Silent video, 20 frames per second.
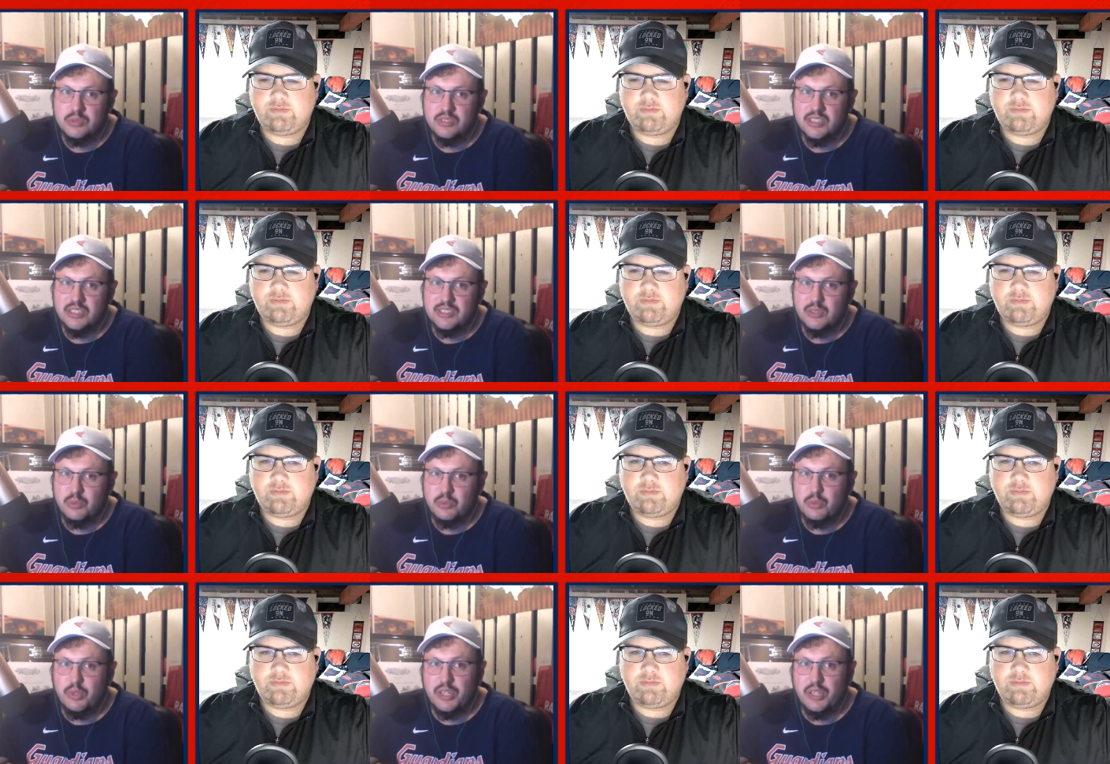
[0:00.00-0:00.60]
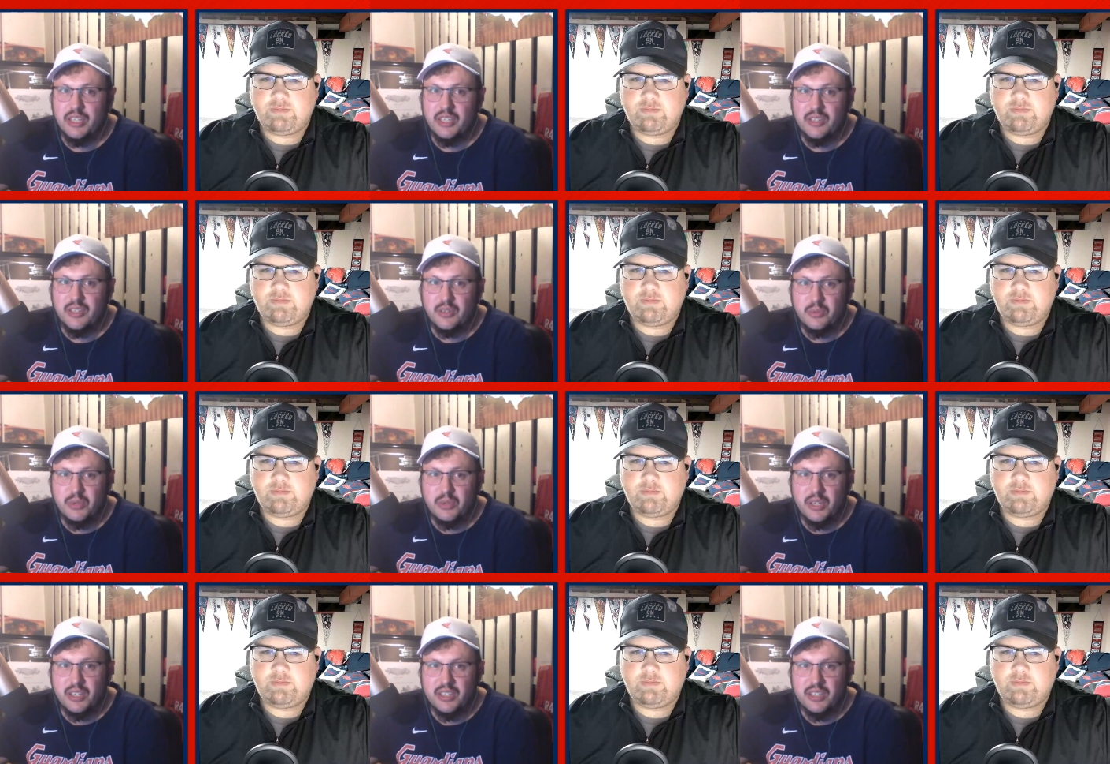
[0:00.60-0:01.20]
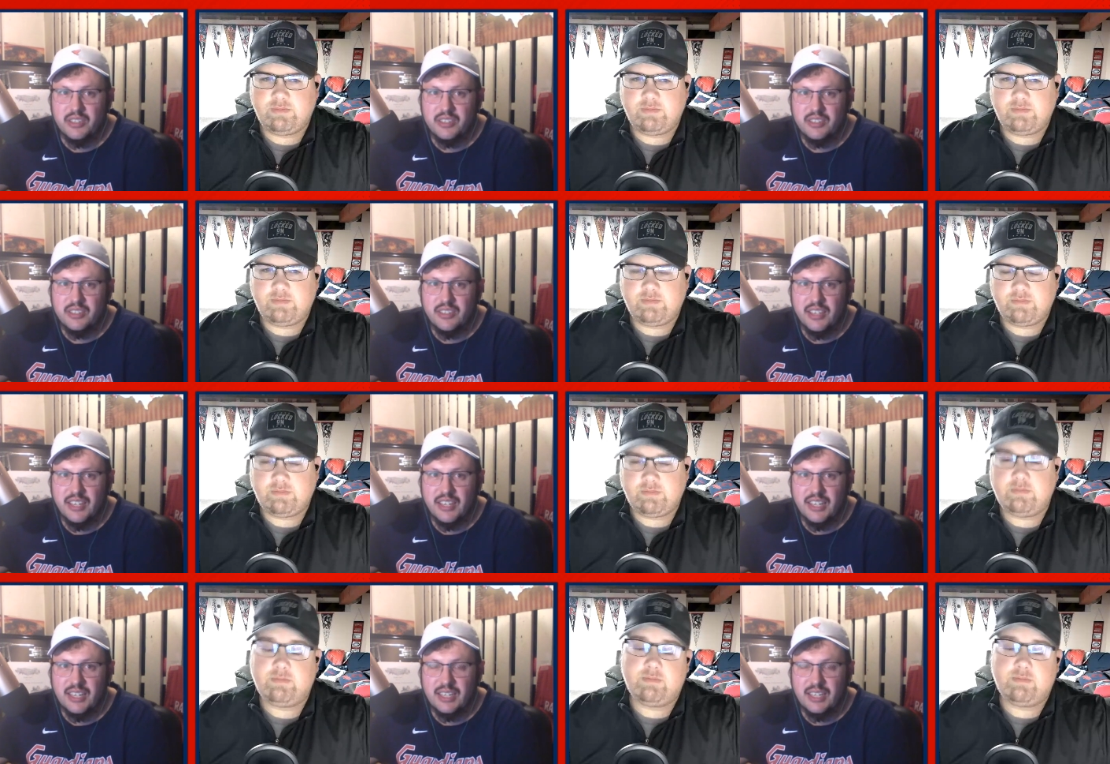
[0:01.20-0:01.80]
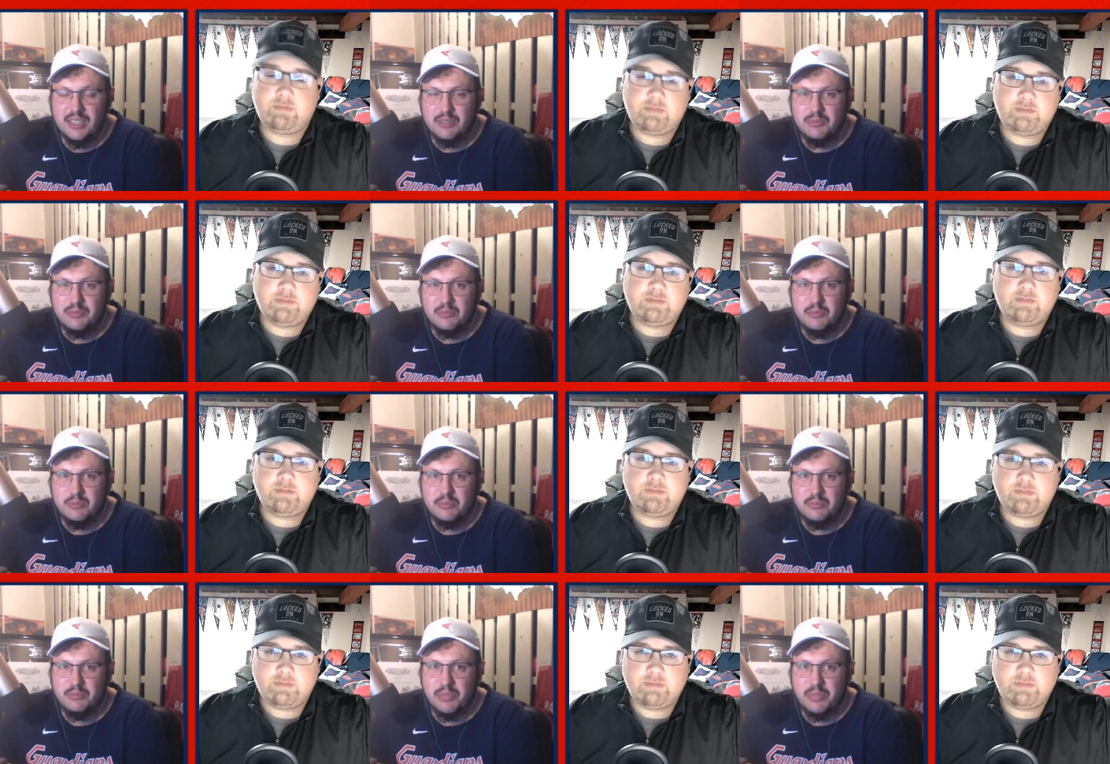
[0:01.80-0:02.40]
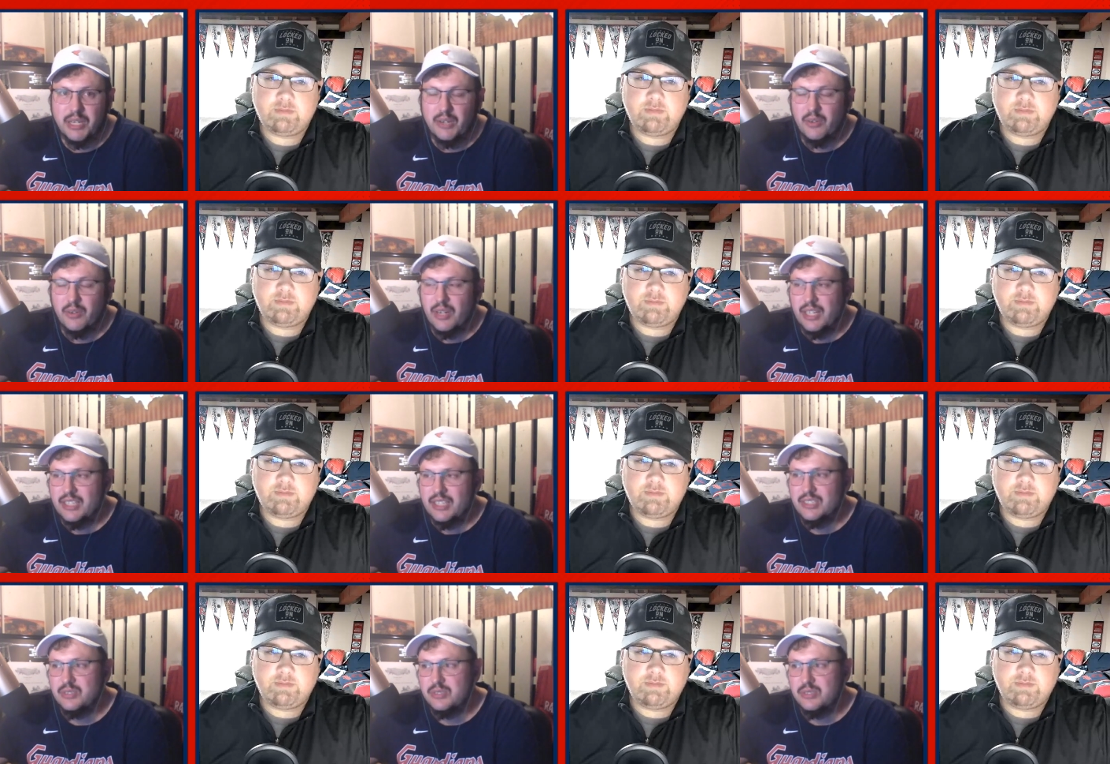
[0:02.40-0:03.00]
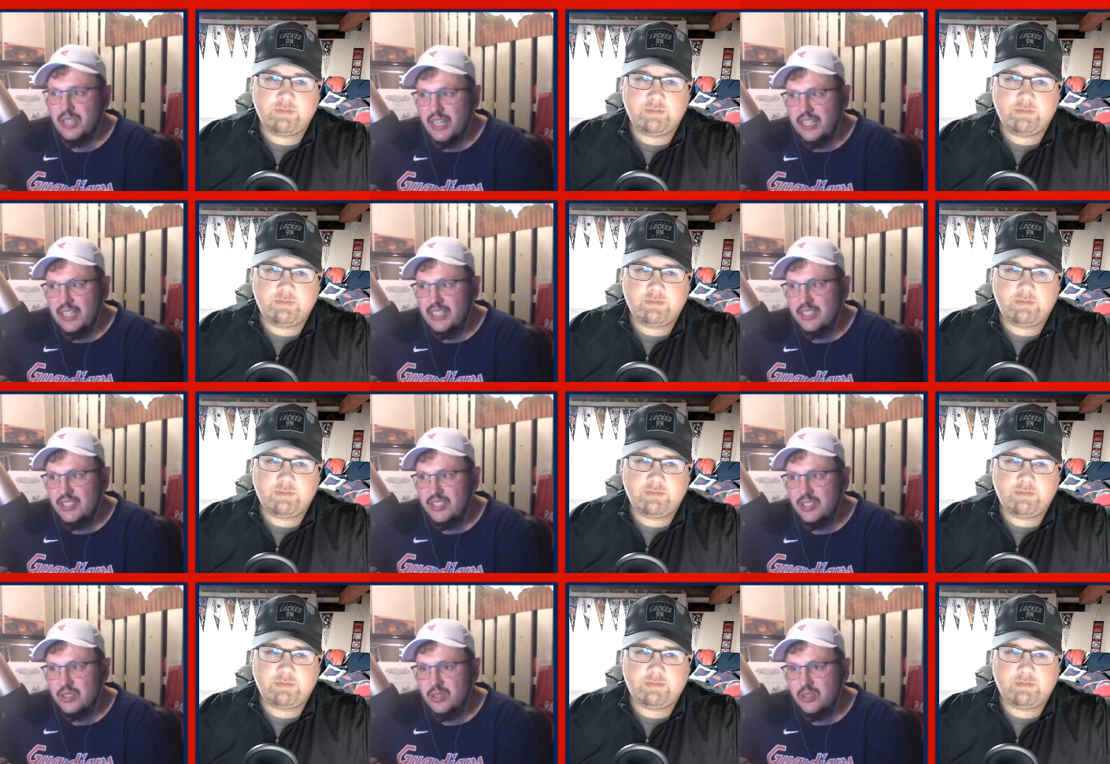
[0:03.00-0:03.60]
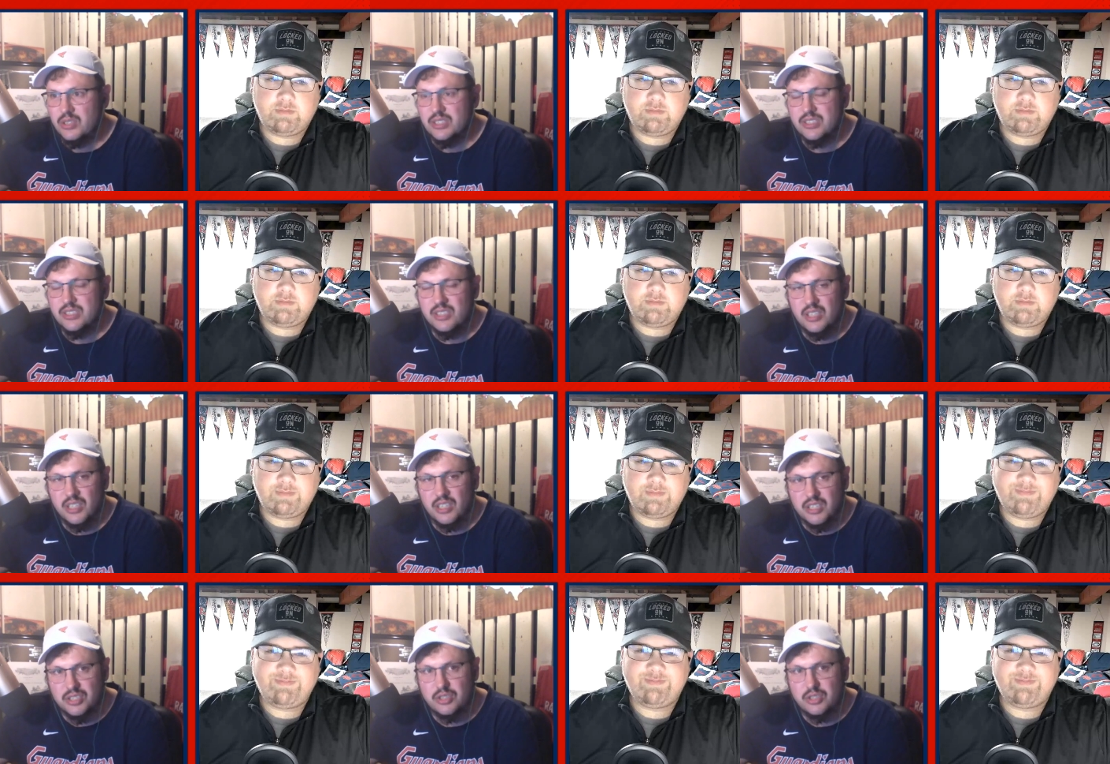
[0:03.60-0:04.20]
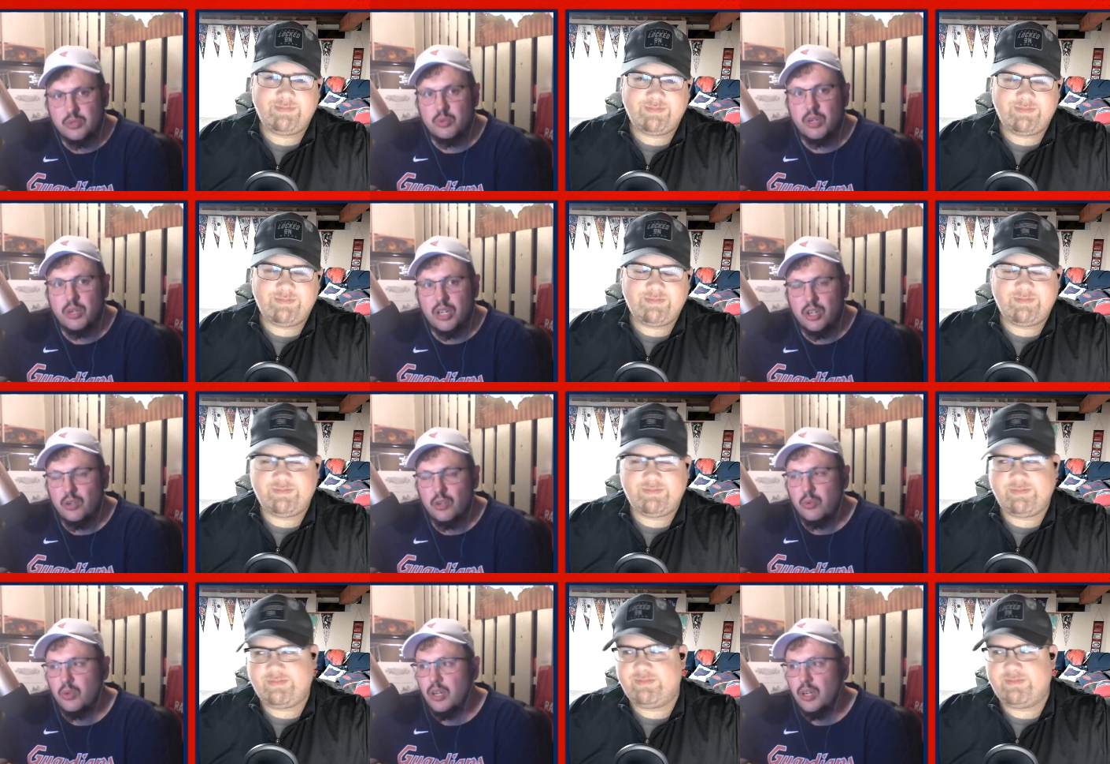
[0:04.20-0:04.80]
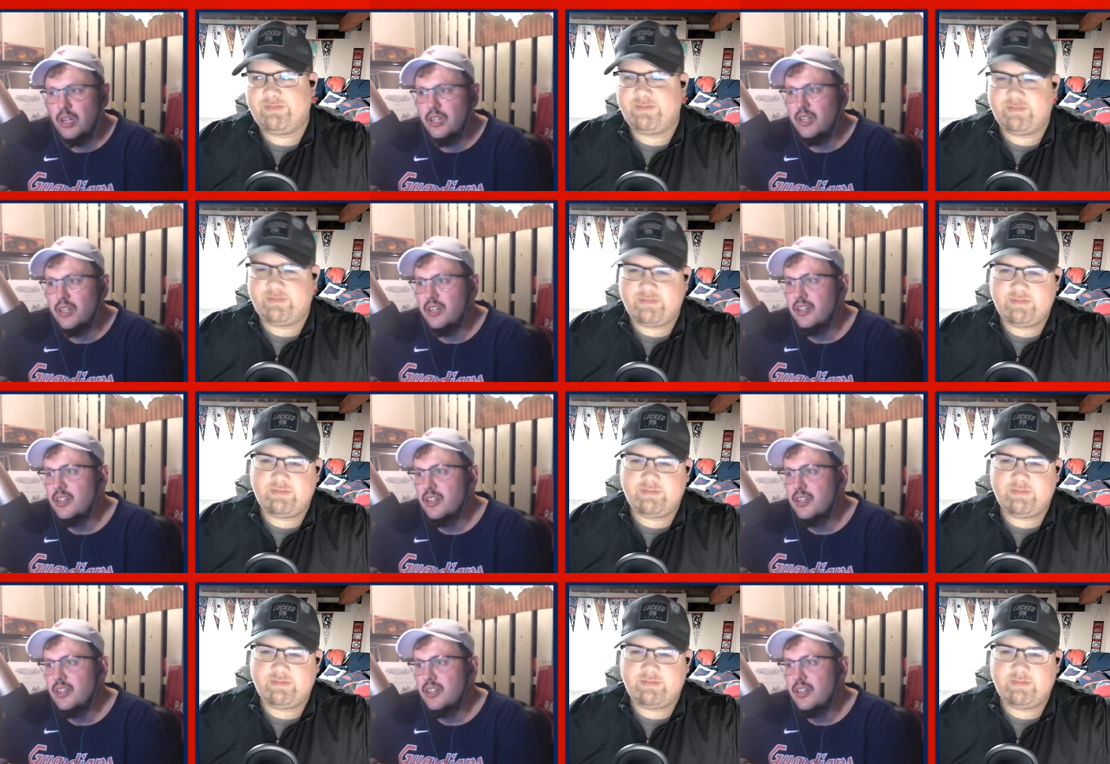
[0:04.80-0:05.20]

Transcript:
Speaker 1: That's a really good run. Pat Corrales was 82. That's still a strong run.